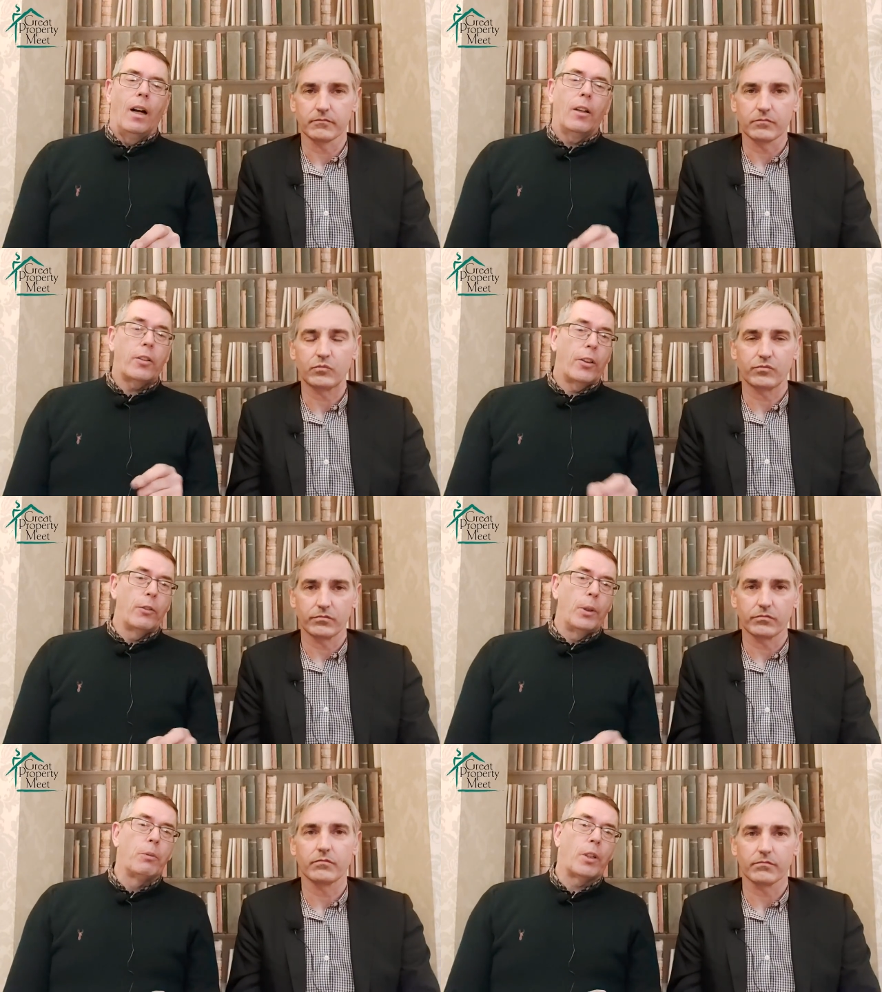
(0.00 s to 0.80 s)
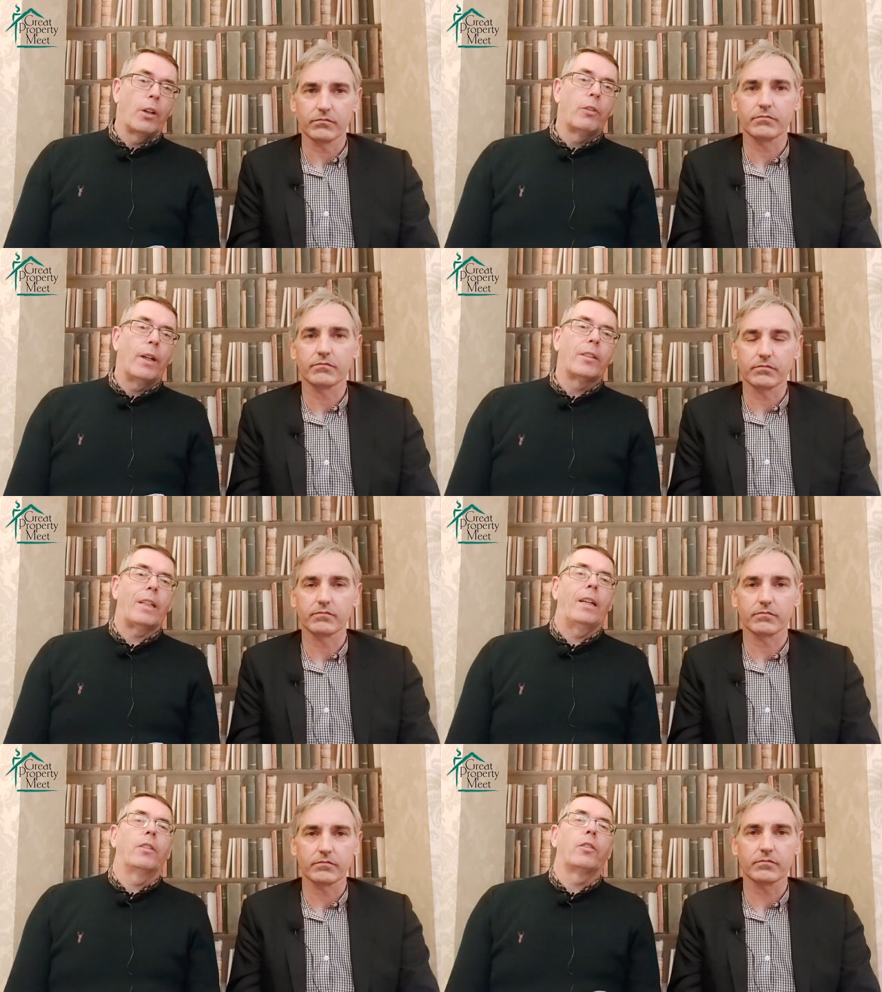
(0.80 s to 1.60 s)
Speaker 1: A lot of the rooms I
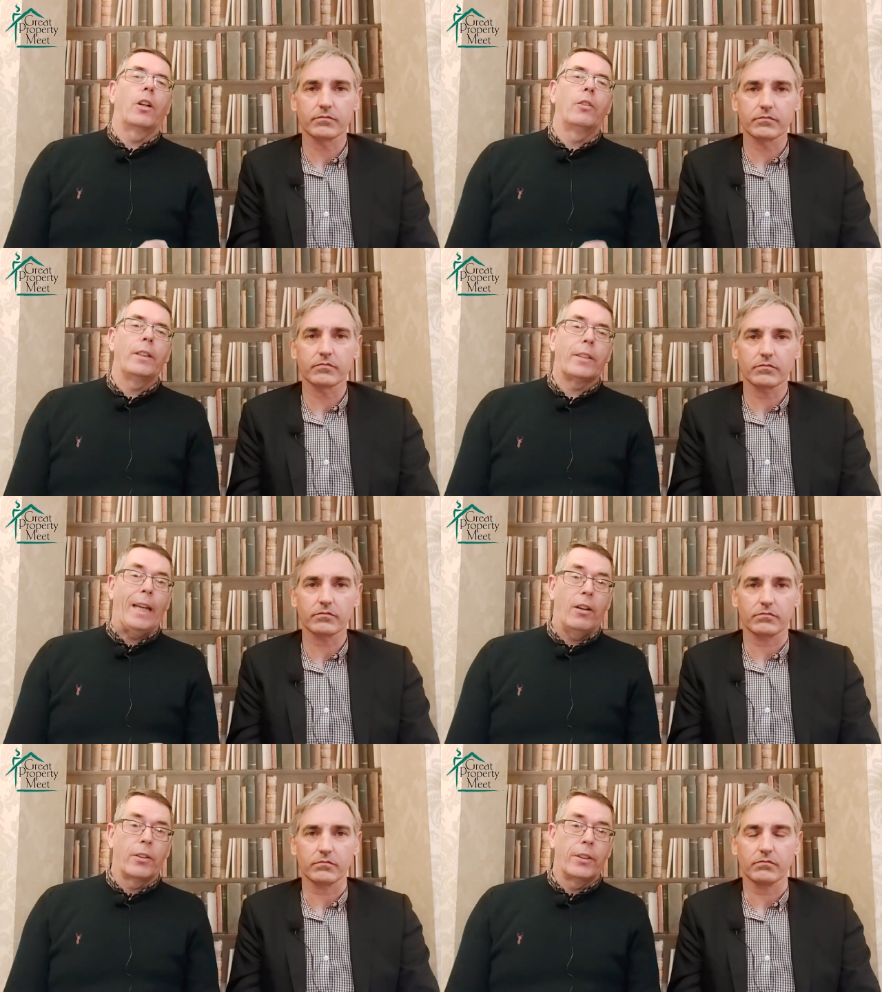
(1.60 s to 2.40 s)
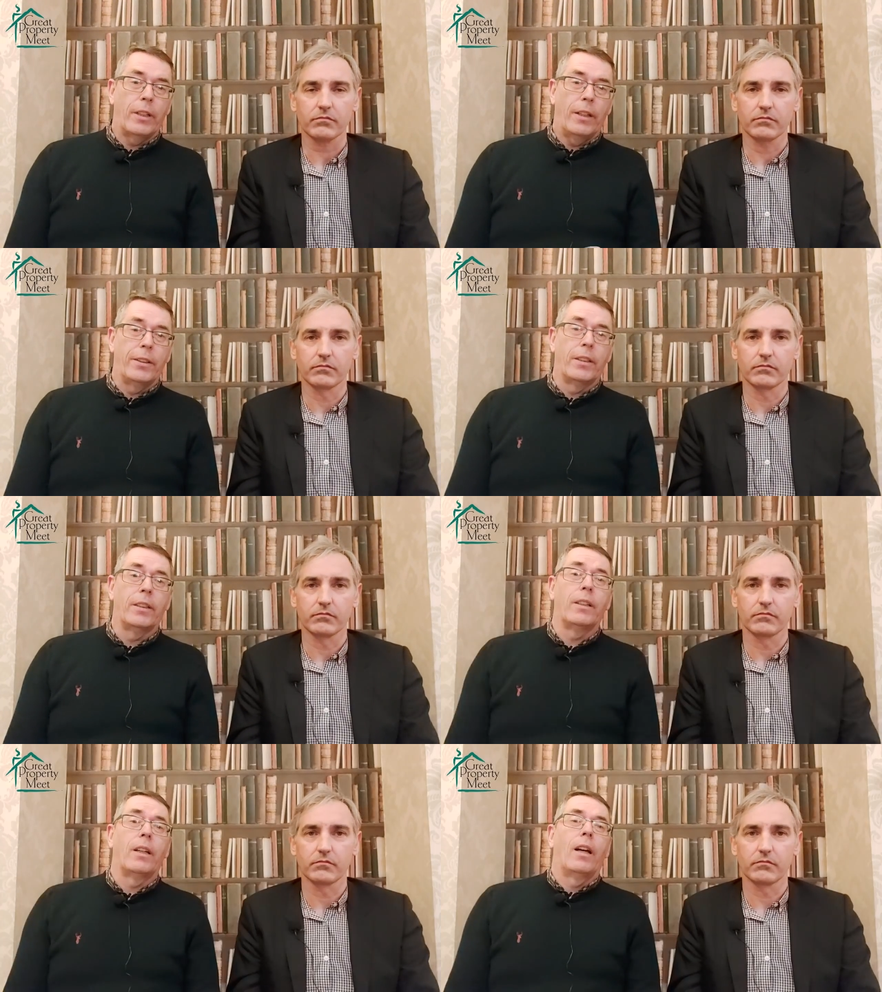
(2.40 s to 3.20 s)
rent out, I rent out on a,
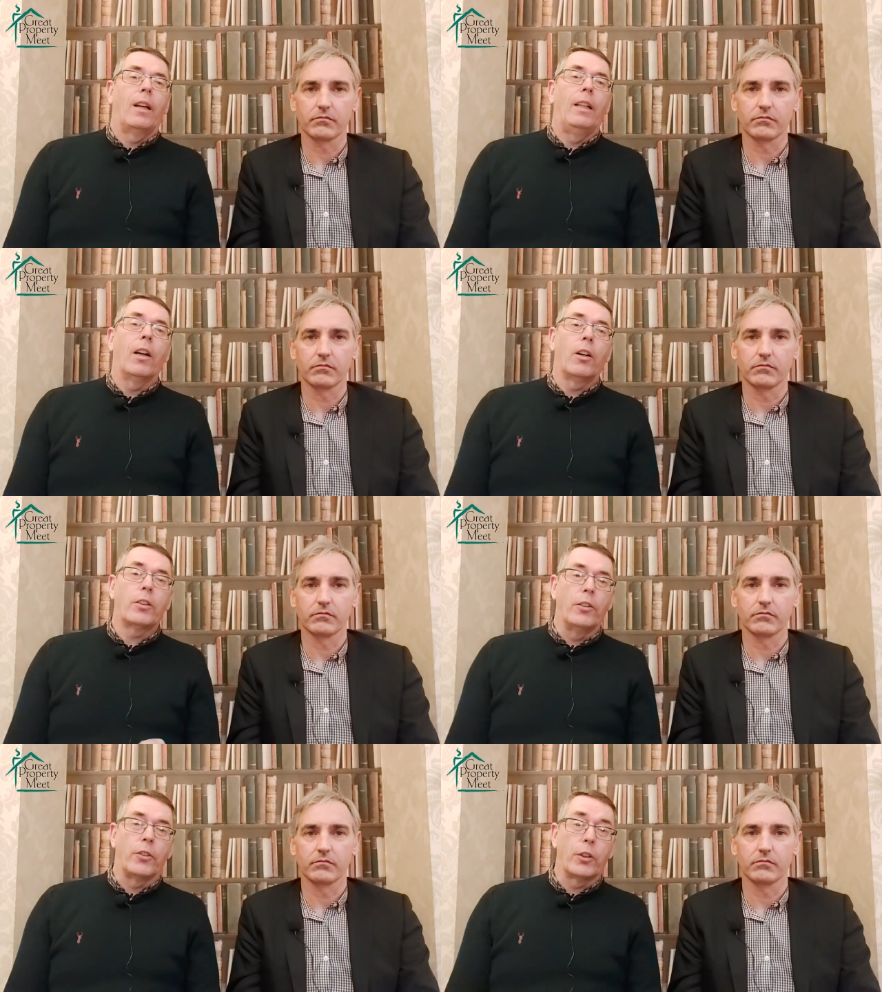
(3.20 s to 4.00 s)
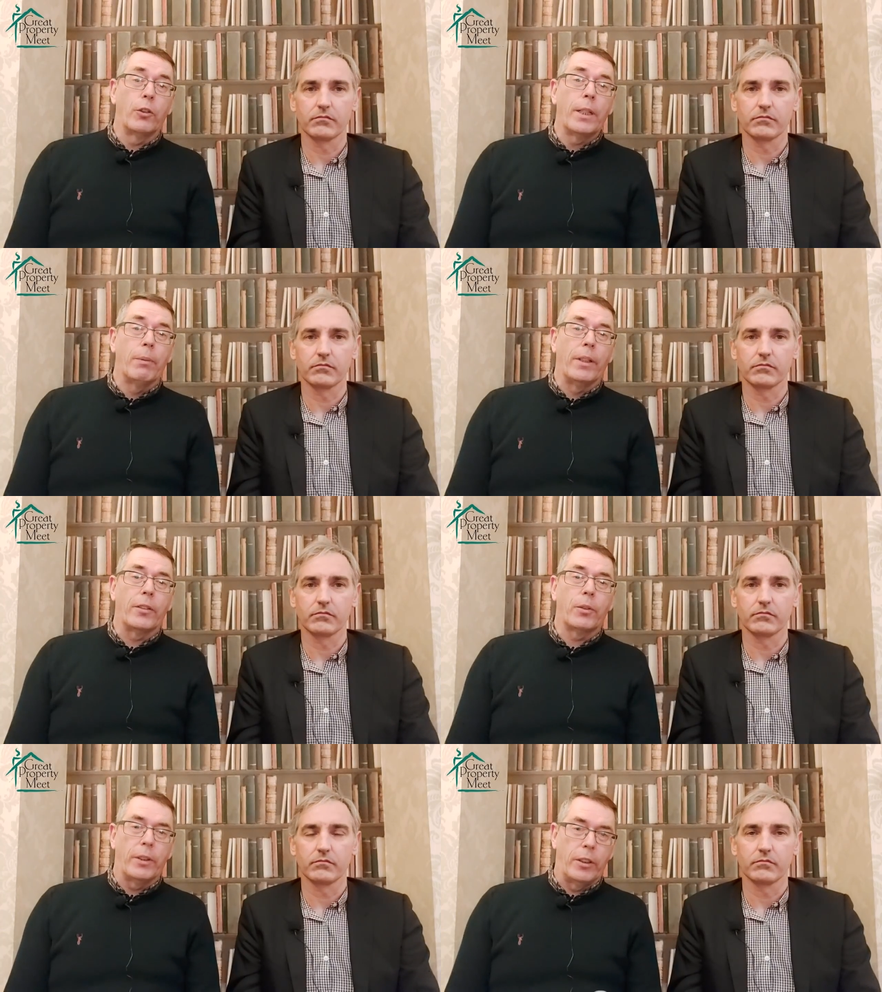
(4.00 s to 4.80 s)
on a license
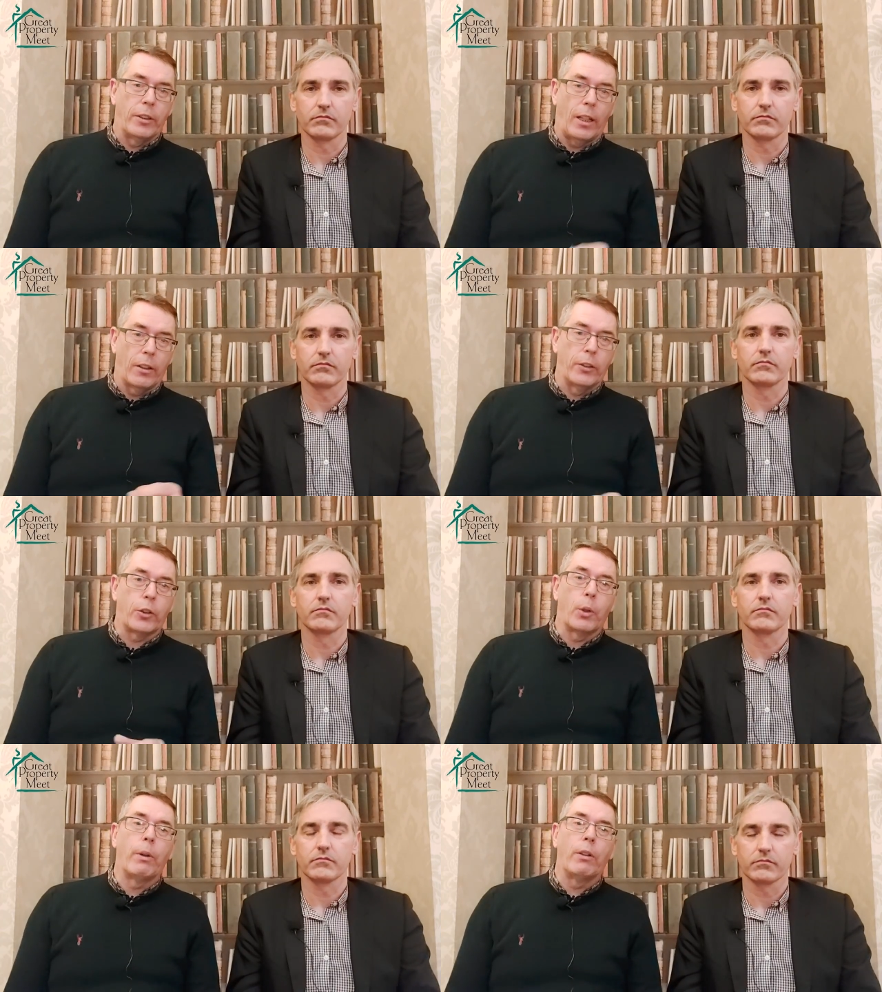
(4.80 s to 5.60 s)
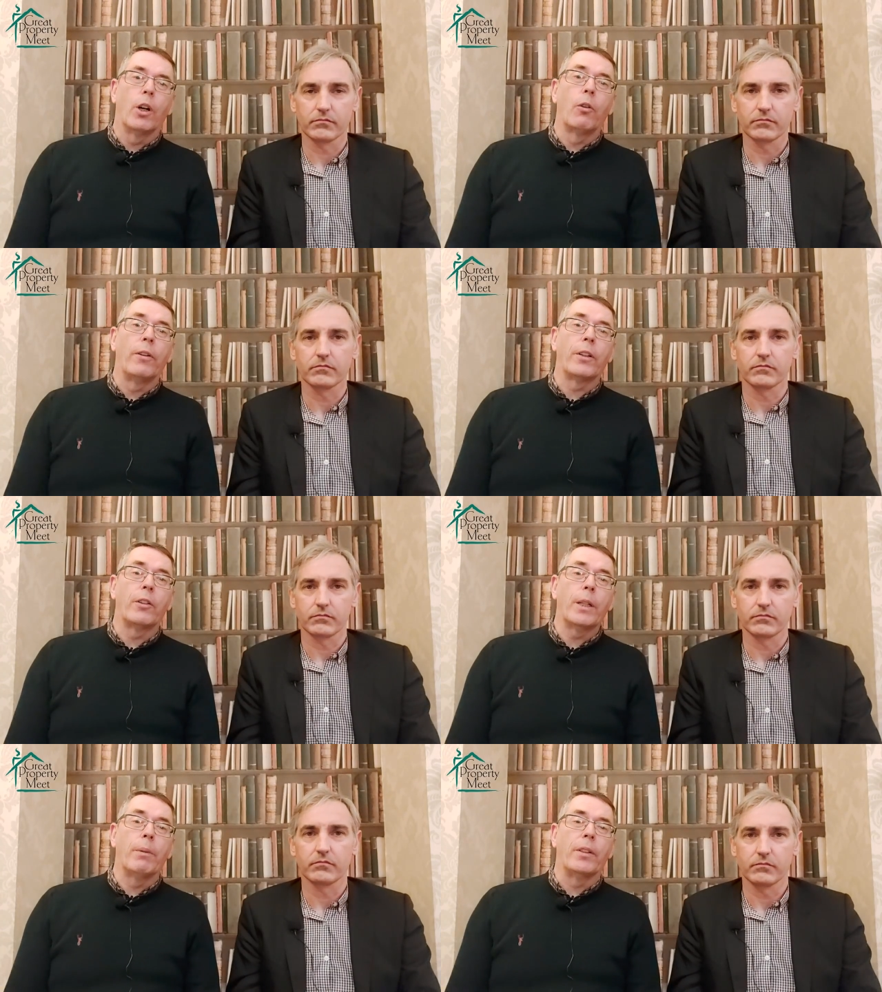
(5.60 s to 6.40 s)
agreement, which is like a two-week rolling
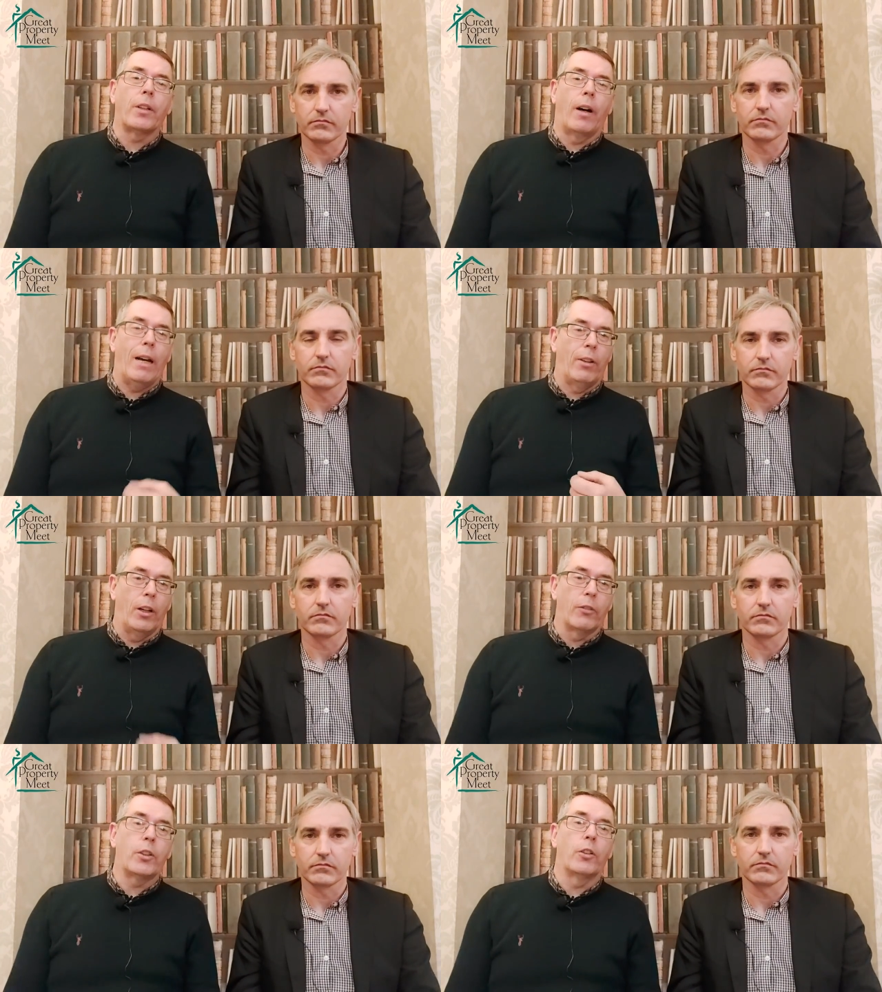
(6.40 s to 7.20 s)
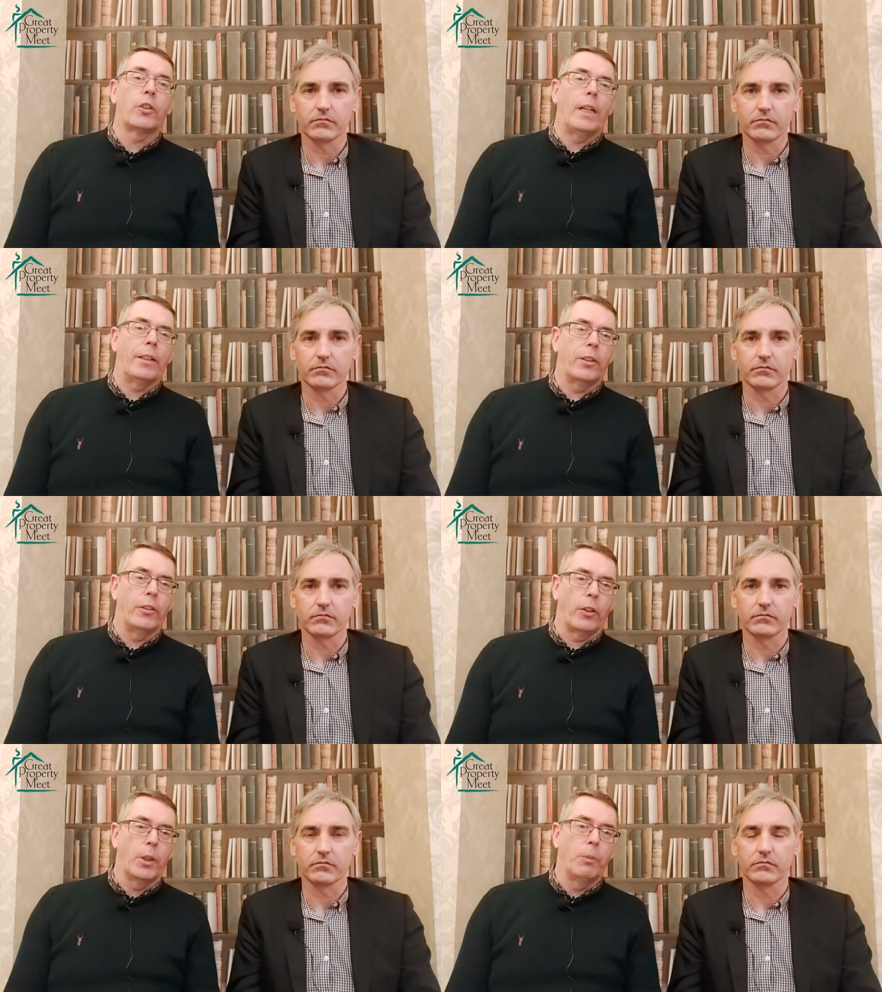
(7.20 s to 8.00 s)
agreement. I have a lot of
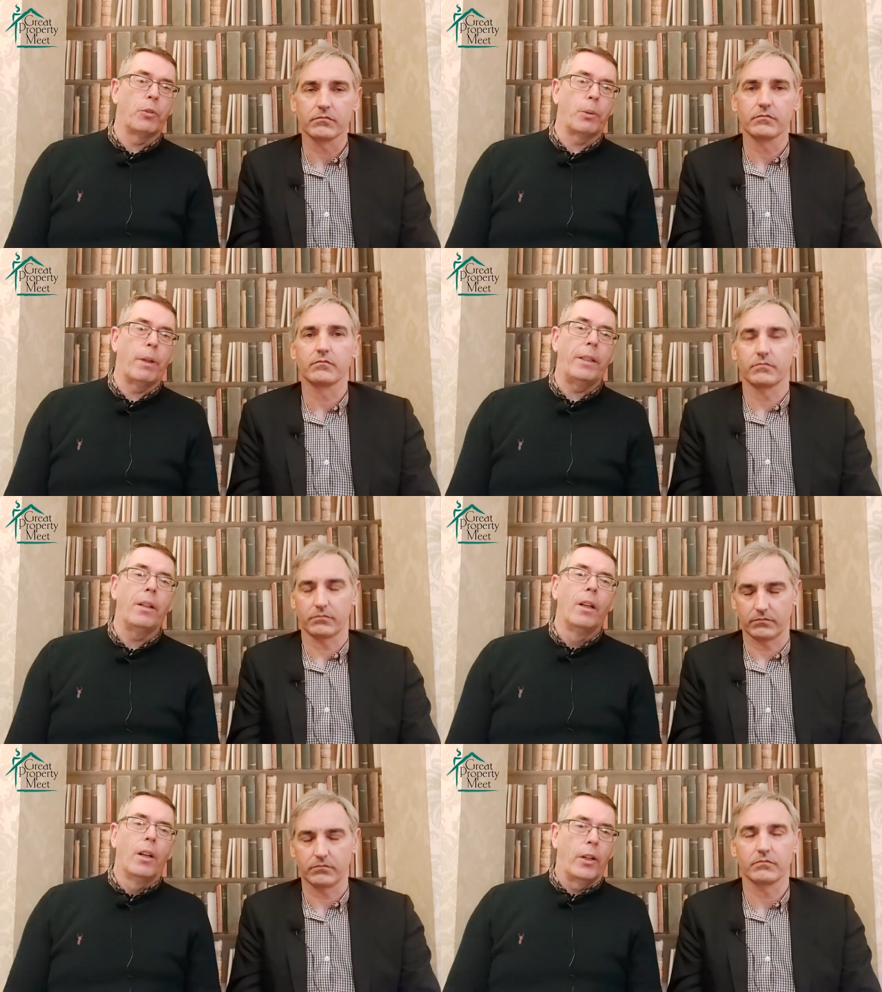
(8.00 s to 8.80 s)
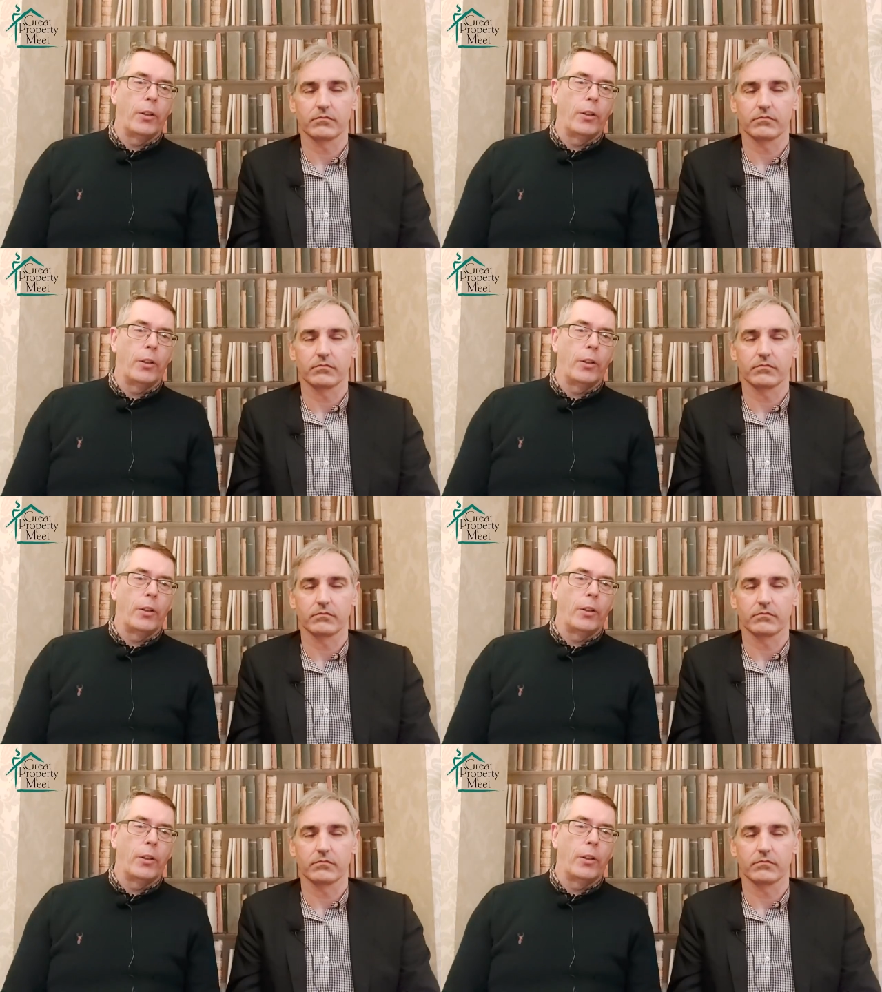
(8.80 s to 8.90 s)
contractors who come to me